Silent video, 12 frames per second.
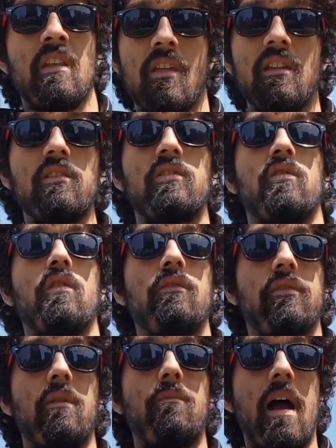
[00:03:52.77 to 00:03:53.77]
they
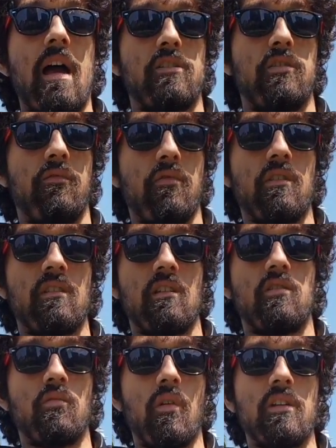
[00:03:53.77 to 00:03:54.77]
deserve compassion for the
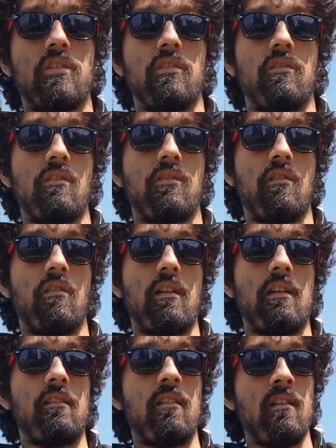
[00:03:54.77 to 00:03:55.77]
situation that they're
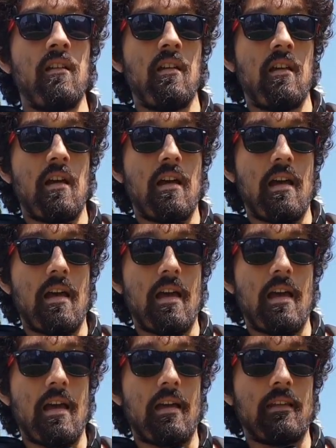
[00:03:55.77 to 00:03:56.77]
in,
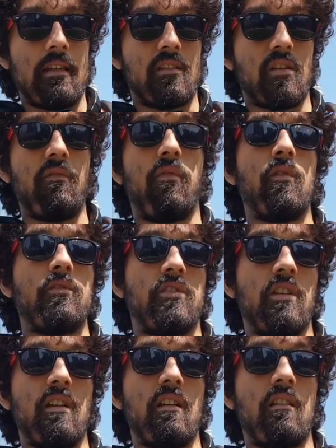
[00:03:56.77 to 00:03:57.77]
and it's
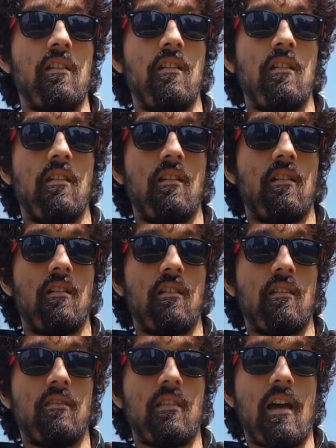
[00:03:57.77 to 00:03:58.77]
unfortunate
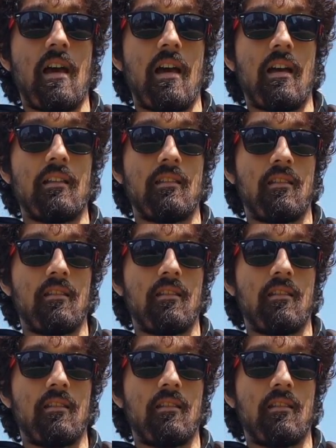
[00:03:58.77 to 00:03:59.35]
that